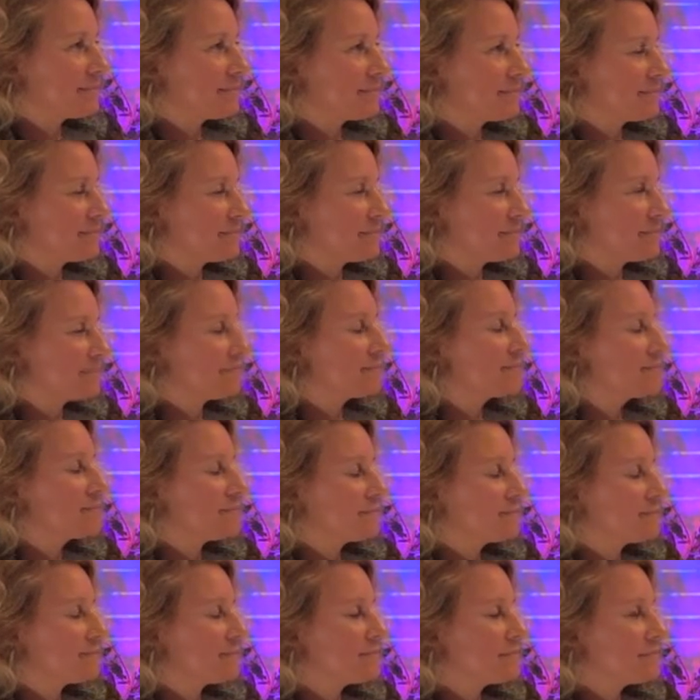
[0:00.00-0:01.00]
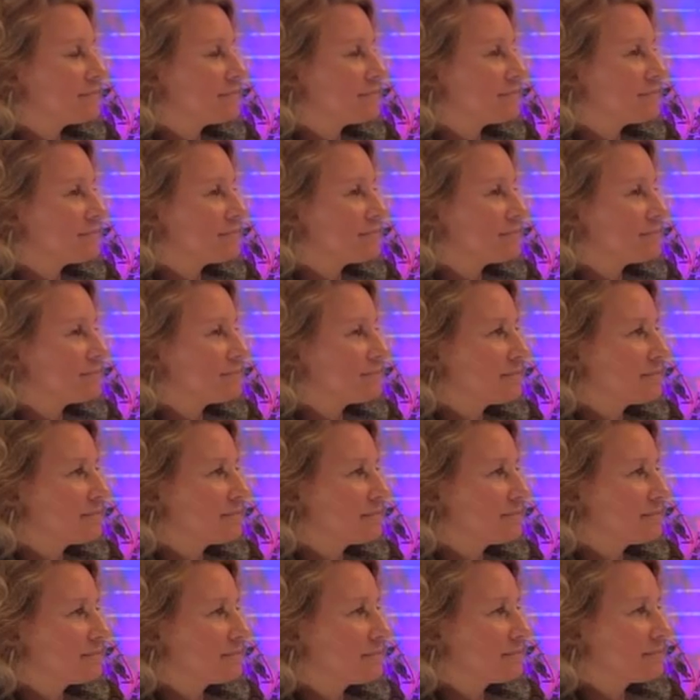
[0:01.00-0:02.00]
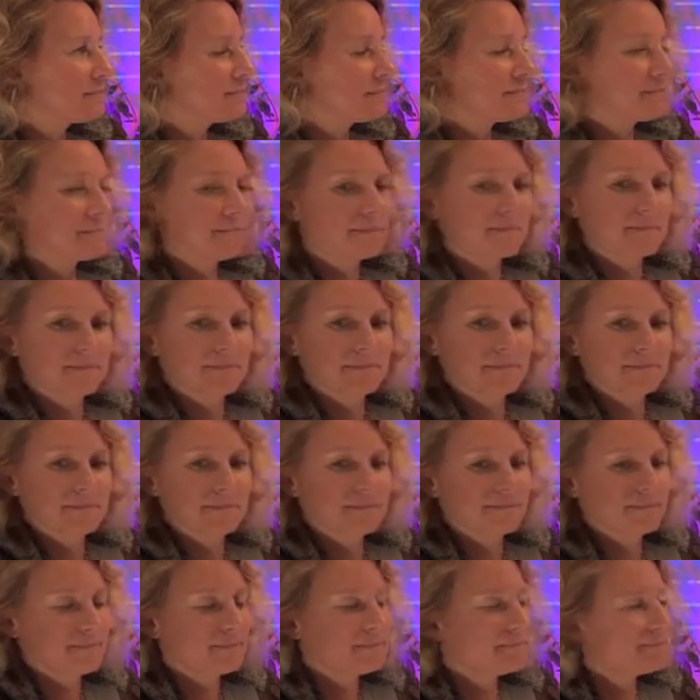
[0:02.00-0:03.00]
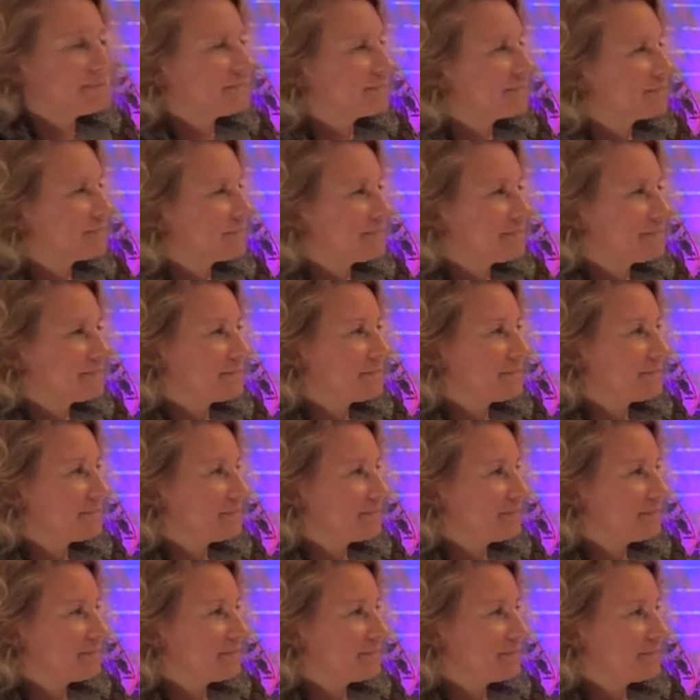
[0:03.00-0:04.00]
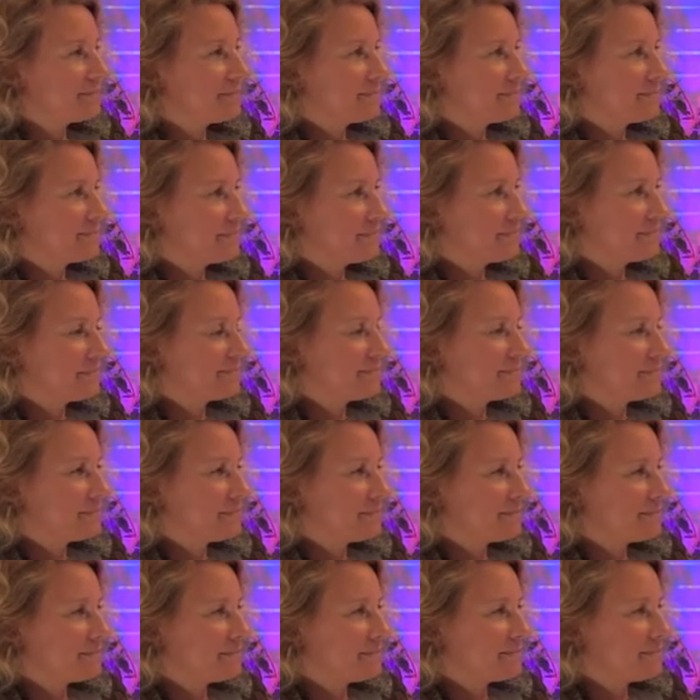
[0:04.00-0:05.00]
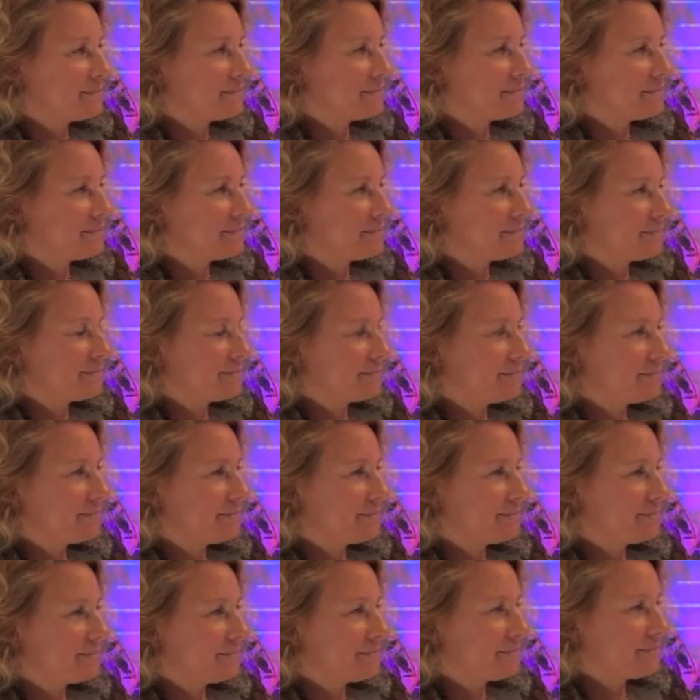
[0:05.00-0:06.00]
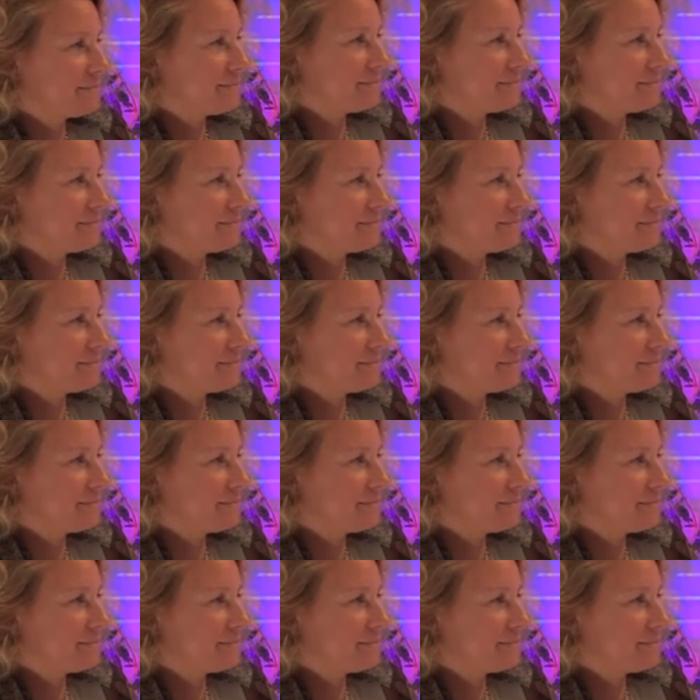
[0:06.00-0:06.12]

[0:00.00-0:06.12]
No words are spoken by the person on screen.